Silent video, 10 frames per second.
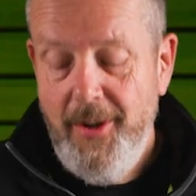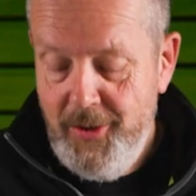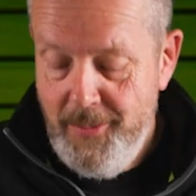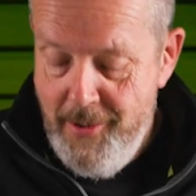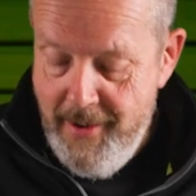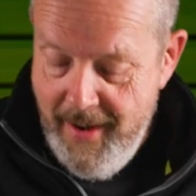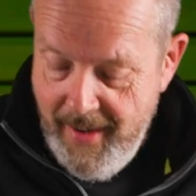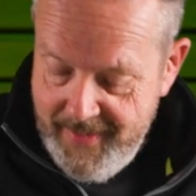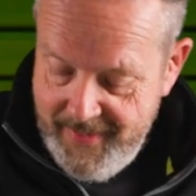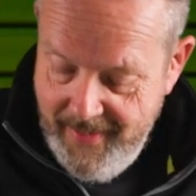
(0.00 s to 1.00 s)
Roger
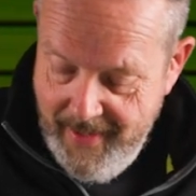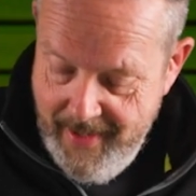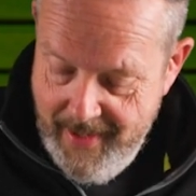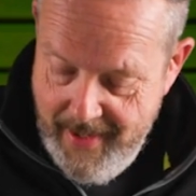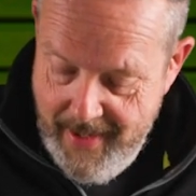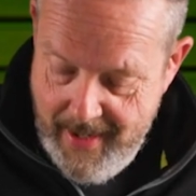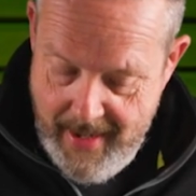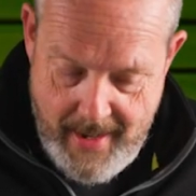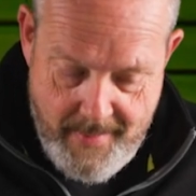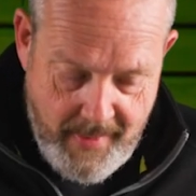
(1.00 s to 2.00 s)
products.
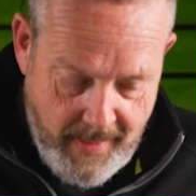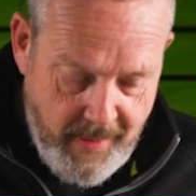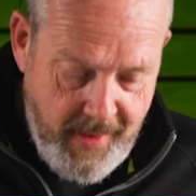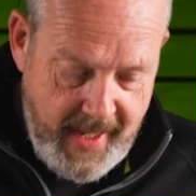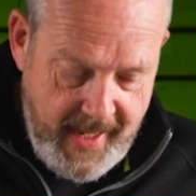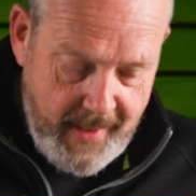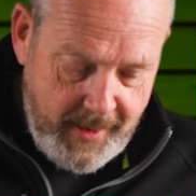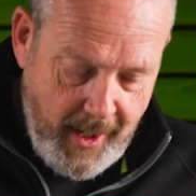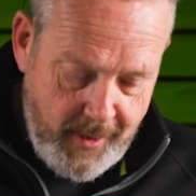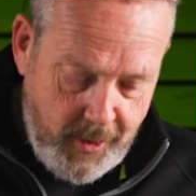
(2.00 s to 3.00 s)
The
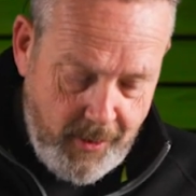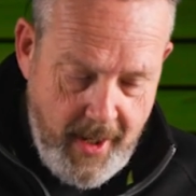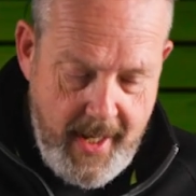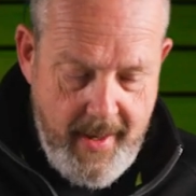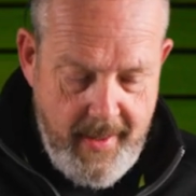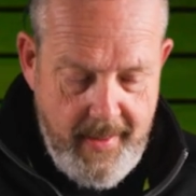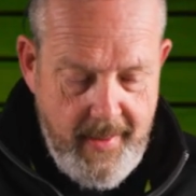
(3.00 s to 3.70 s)
touchscreen